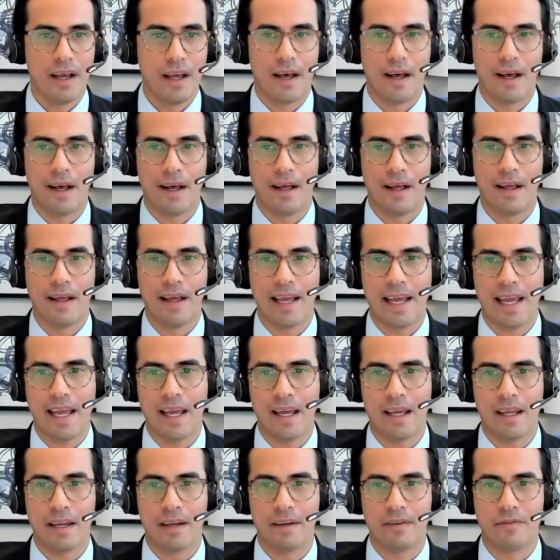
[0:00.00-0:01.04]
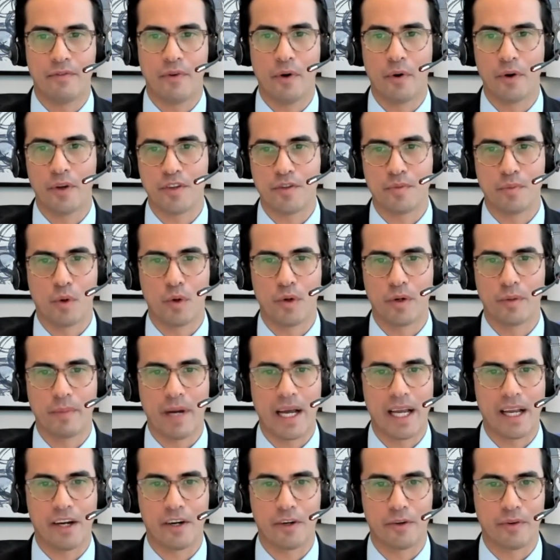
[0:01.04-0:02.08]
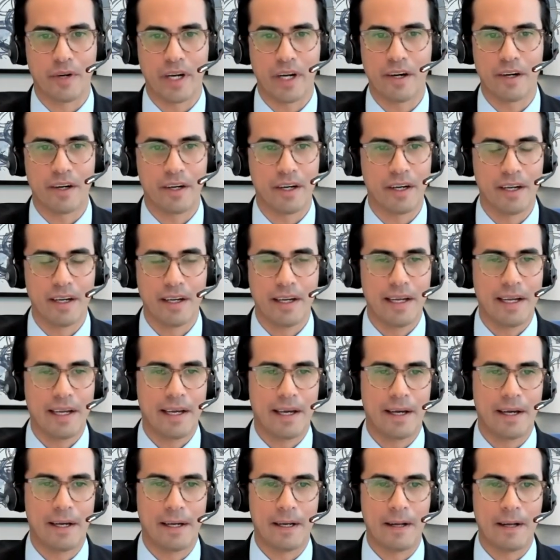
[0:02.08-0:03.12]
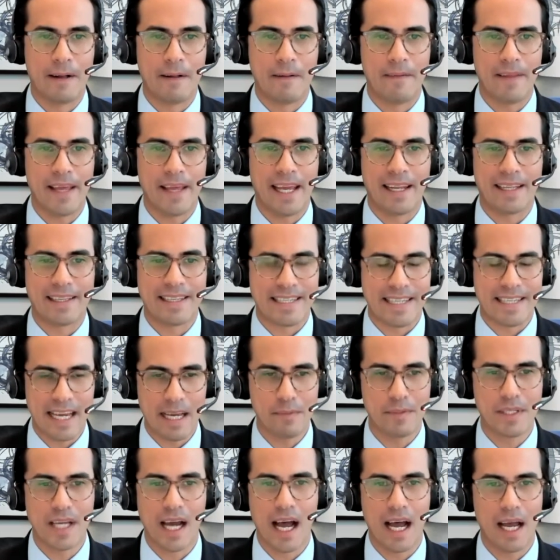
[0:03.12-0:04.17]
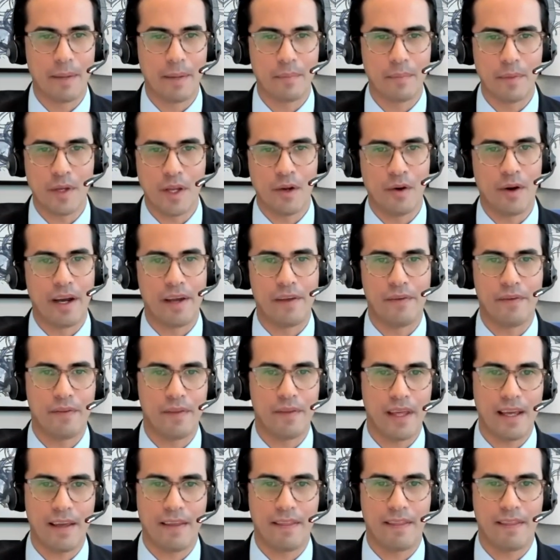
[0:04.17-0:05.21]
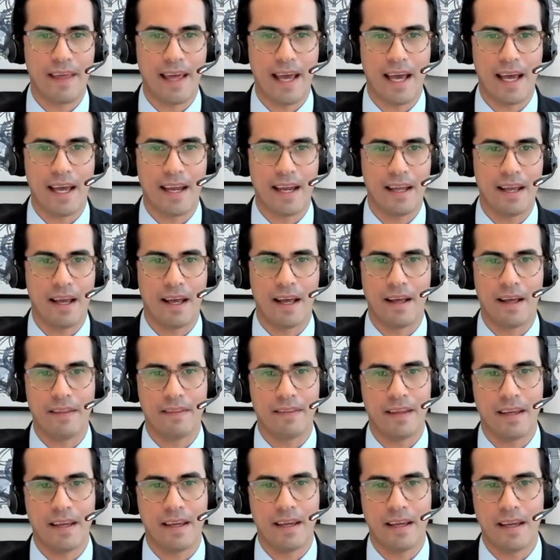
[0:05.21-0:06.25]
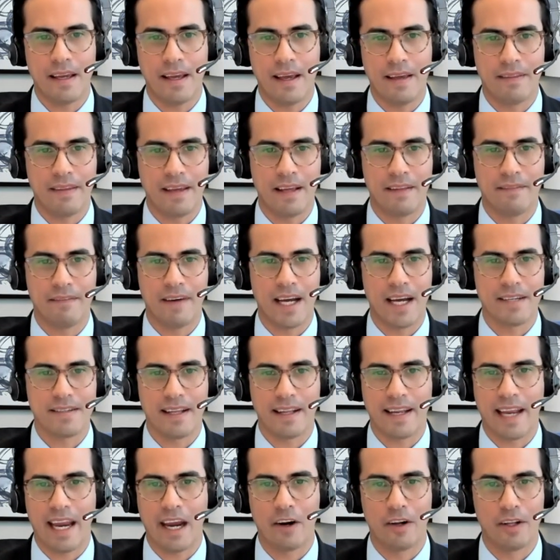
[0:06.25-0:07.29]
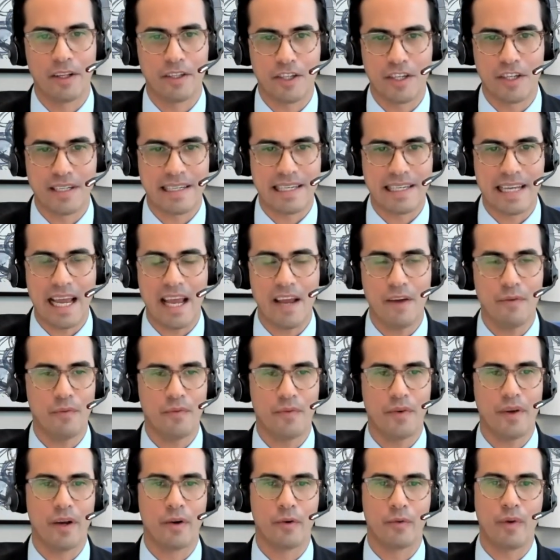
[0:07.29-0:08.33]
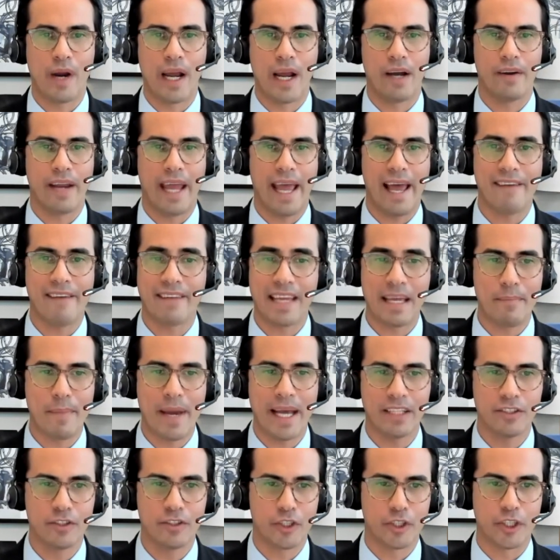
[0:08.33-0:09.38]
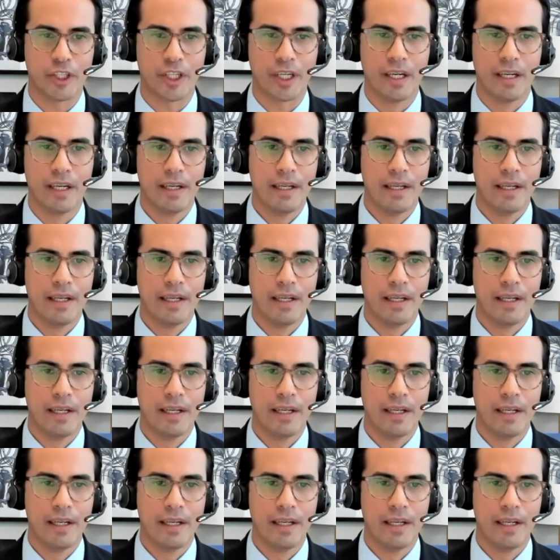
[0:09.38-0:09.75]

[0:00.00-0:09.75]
and focus more on my career. And at the same time, I think that the advice that Carol just gave around having a mentor,